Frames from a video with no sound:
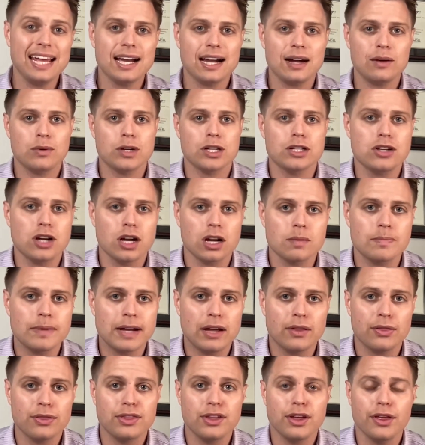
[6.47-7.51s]
I want to talk
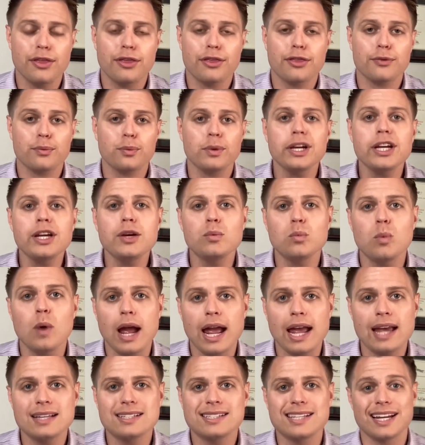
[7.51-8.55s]
about the 3
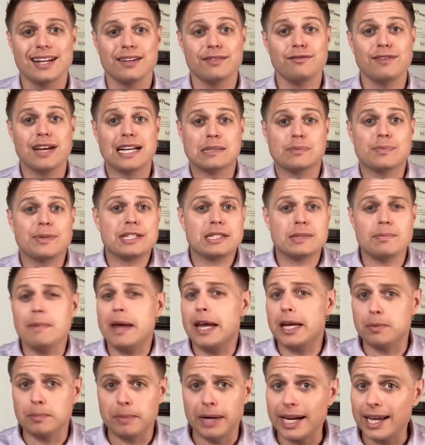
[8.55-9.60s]
ways that investments
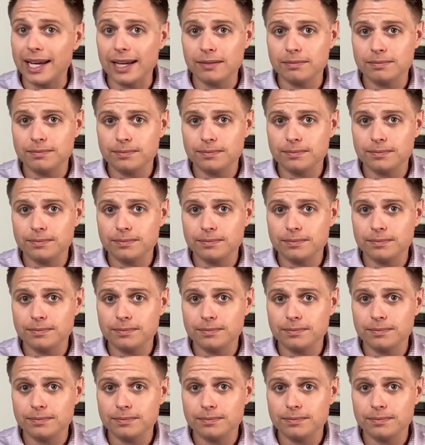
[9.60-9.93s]
make money.